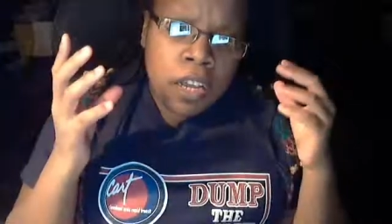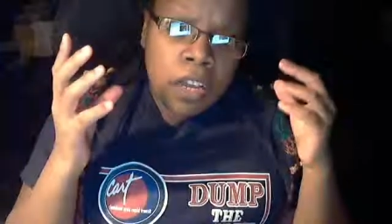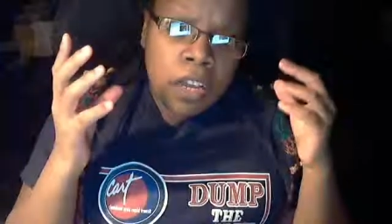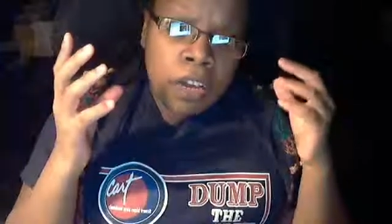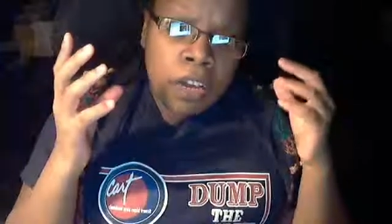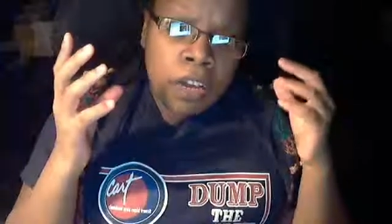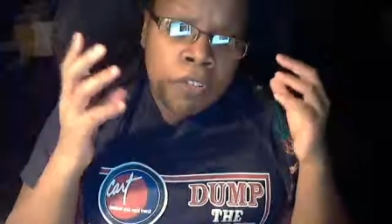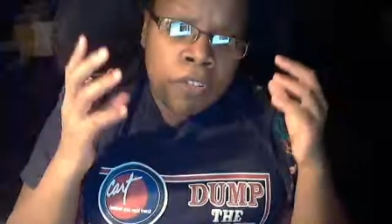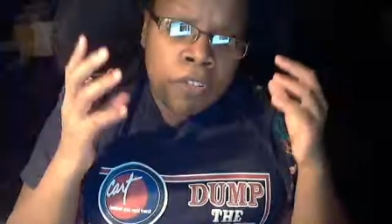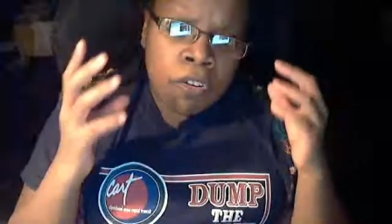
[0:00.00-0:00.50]

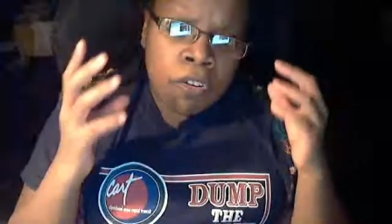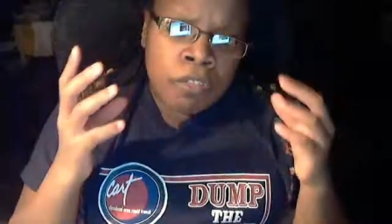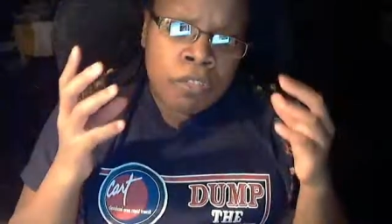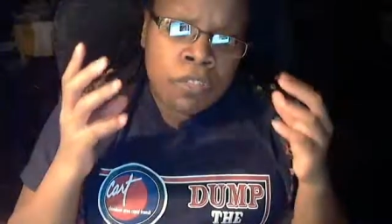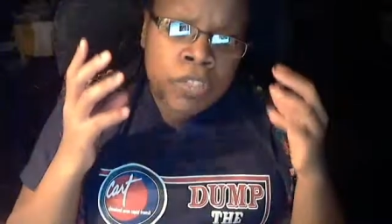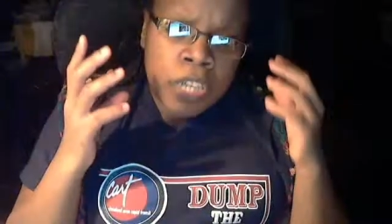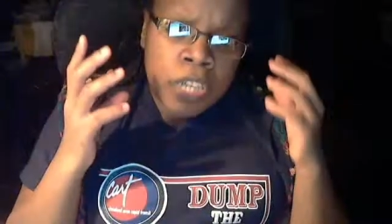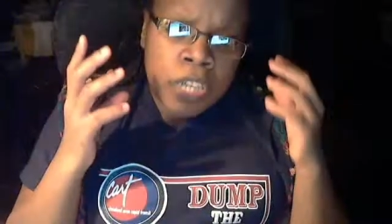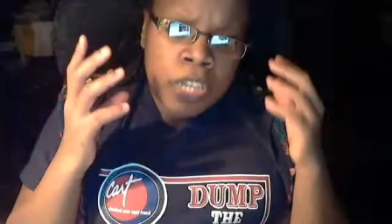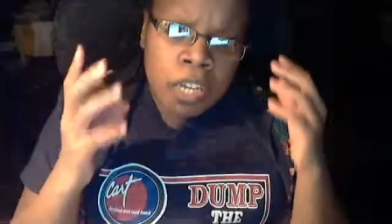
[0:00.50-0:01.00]
of all
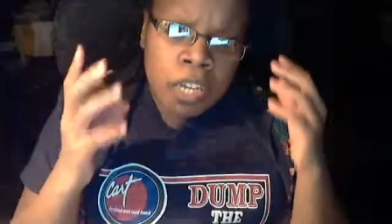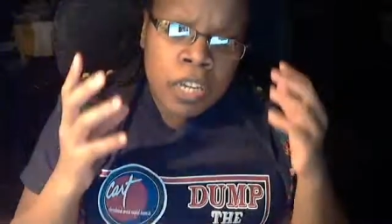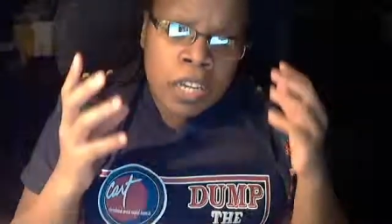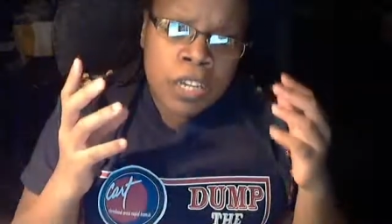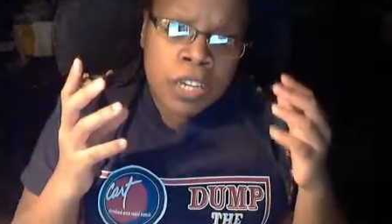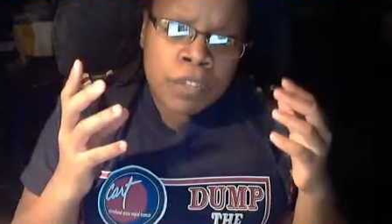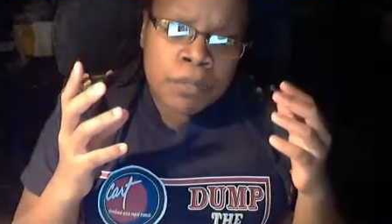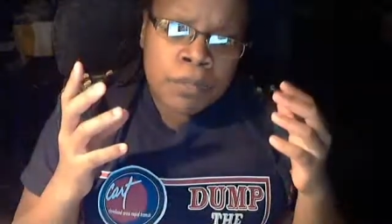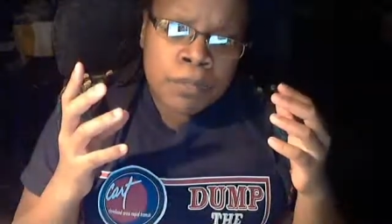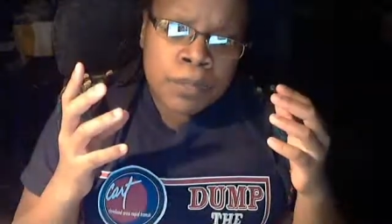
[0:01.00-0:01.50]

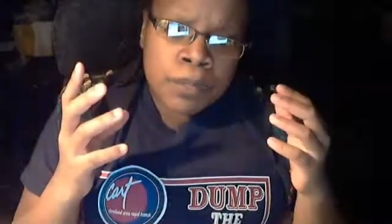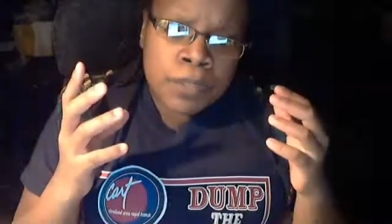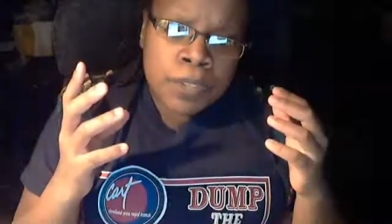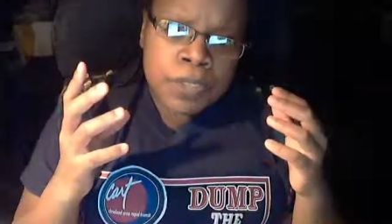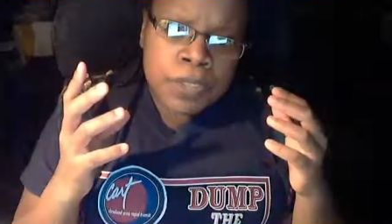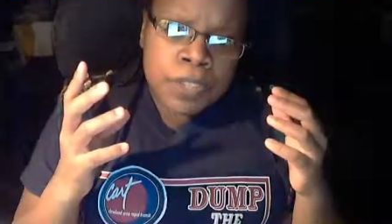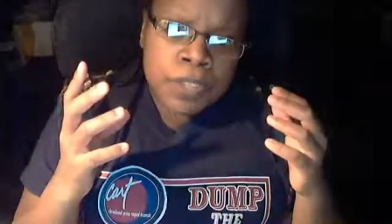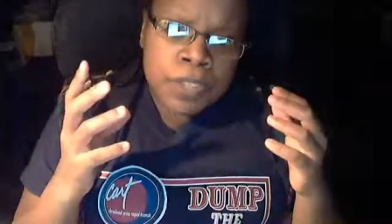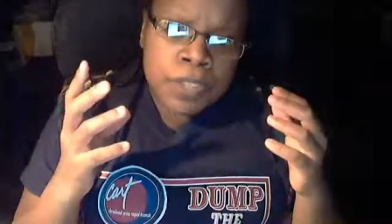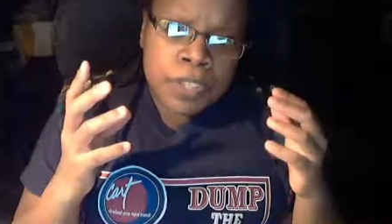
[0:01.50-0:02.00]
time,
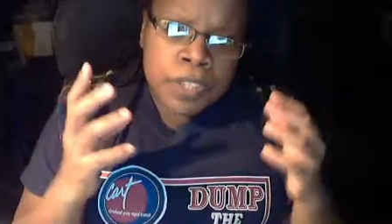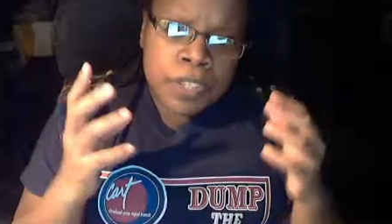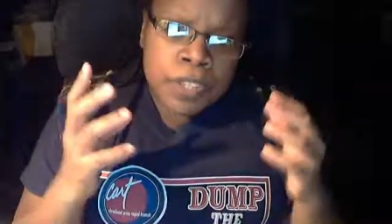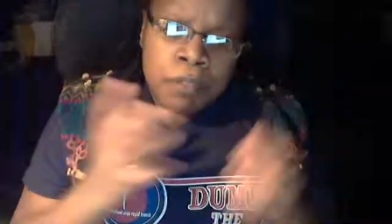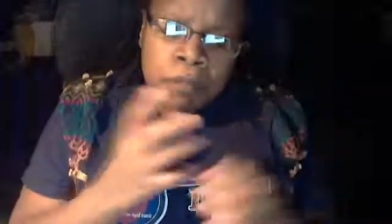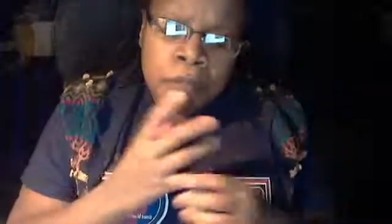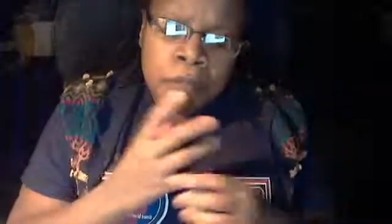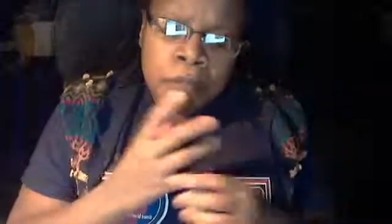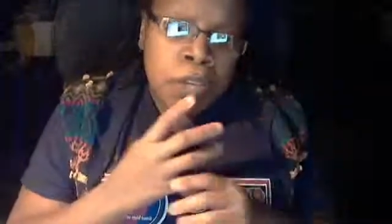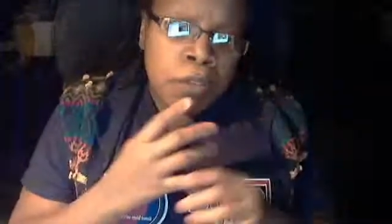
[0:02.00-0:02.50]

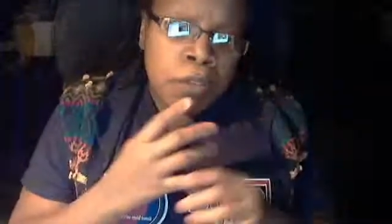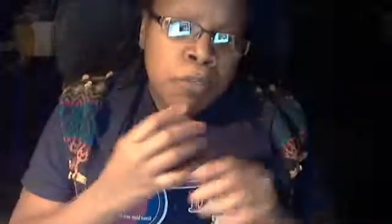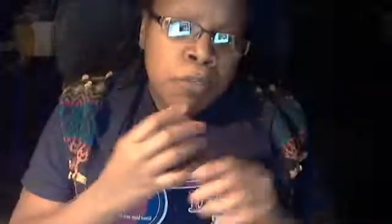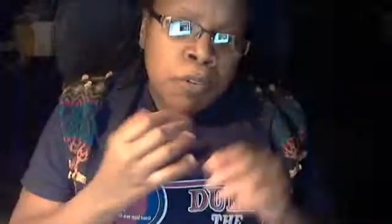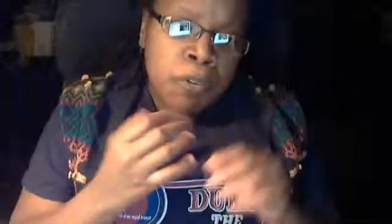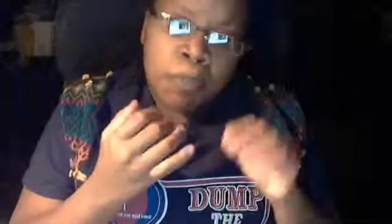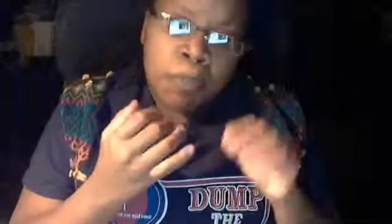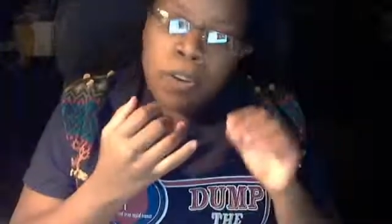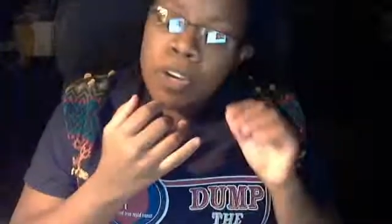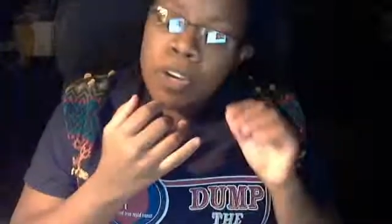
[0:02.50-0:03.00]
where we
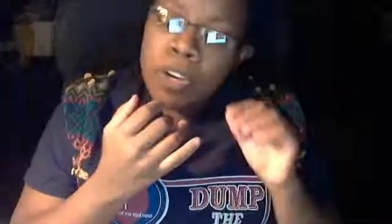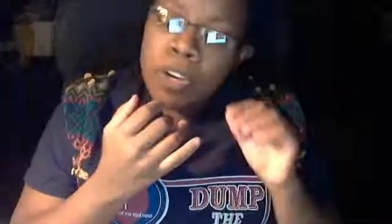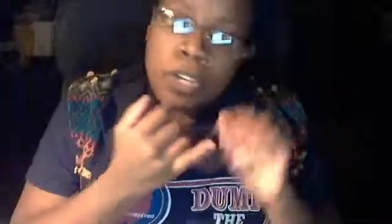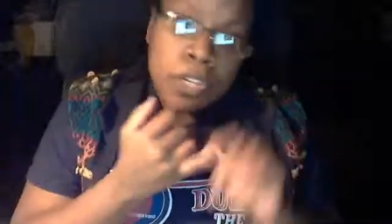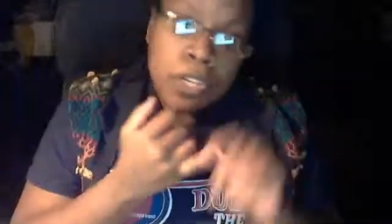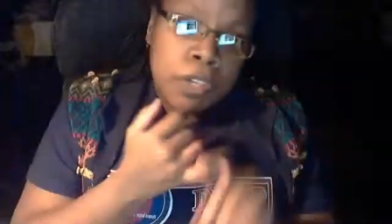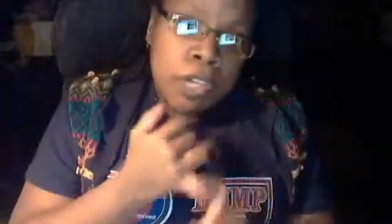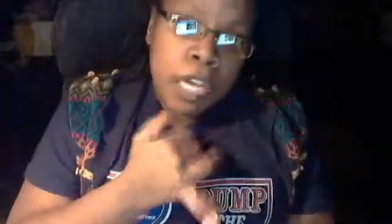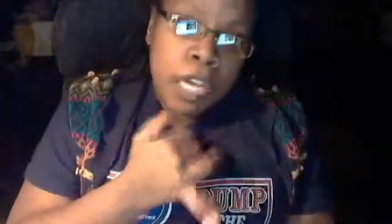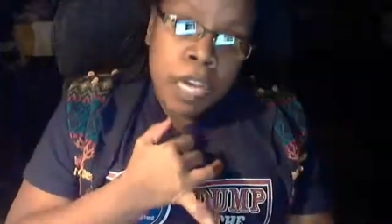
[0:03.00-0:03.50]
probably are
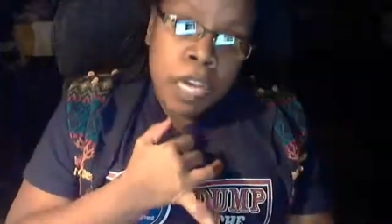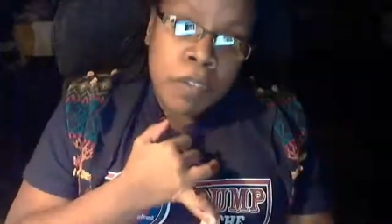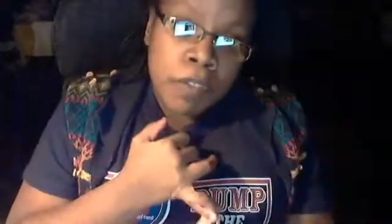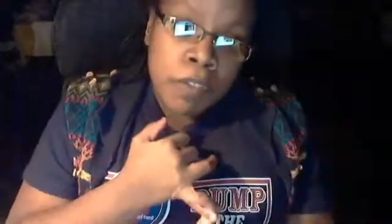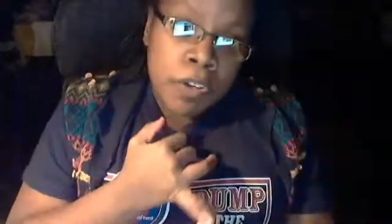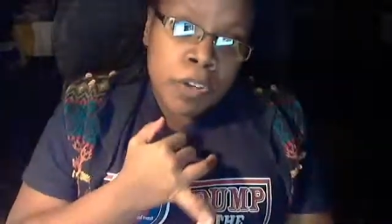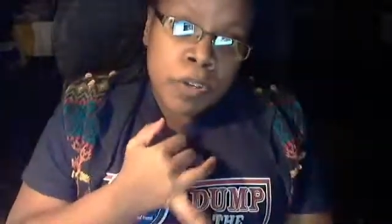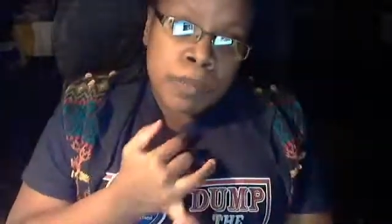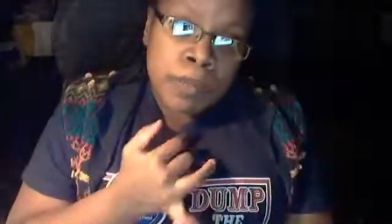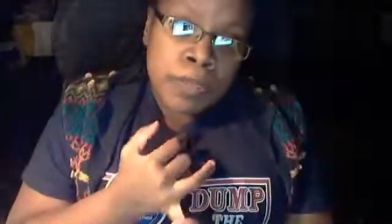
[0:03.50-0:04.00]
going to have an
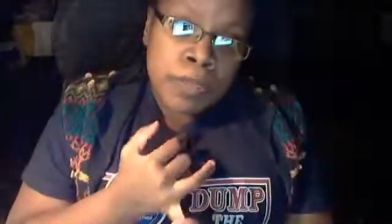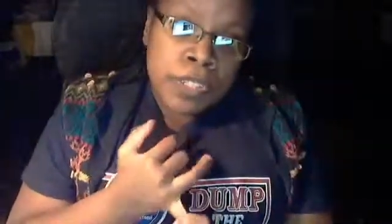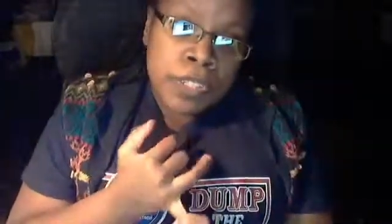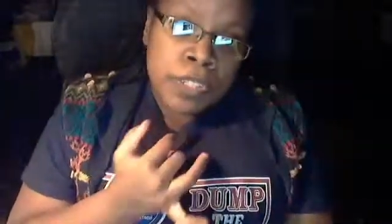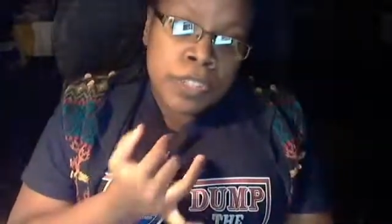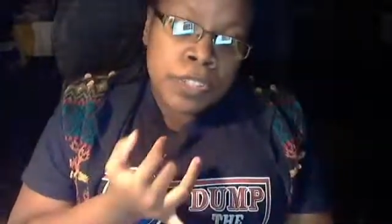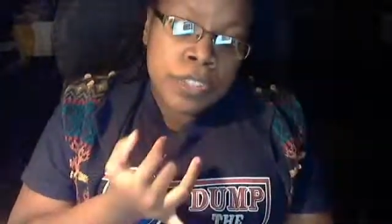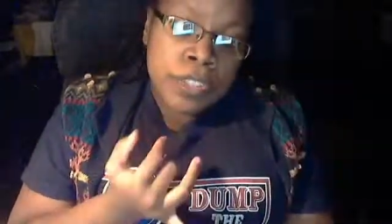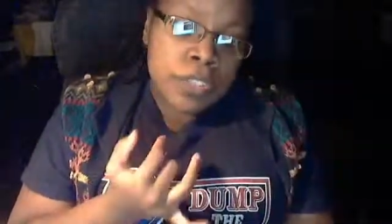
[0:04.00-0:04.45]
armistice